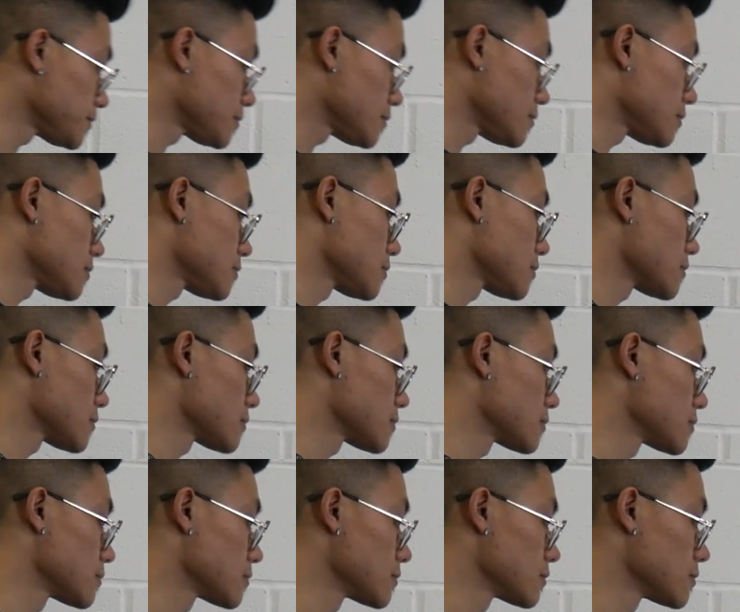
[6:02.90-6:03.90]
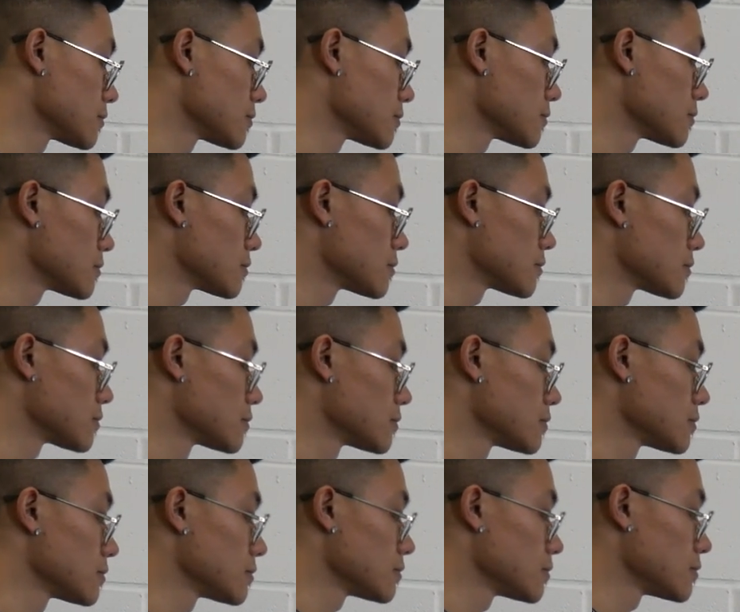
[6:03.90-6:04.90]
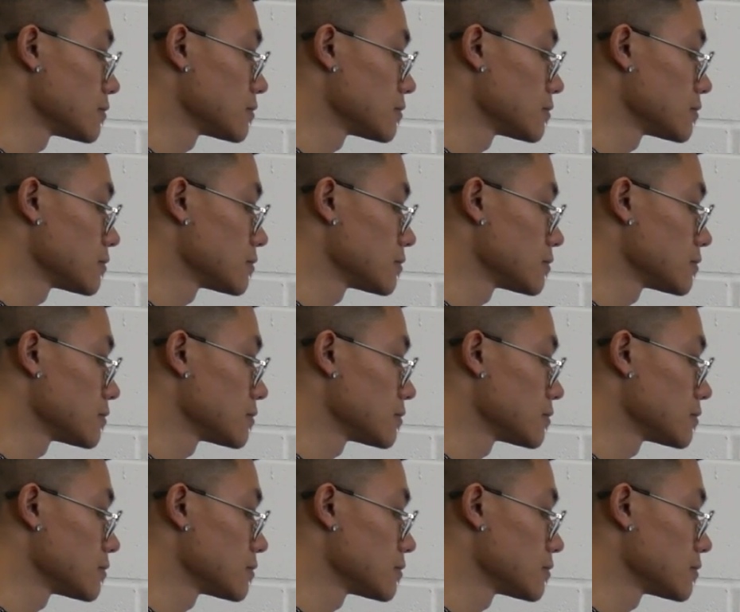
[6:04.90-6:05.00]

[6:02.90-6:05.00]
[no speech]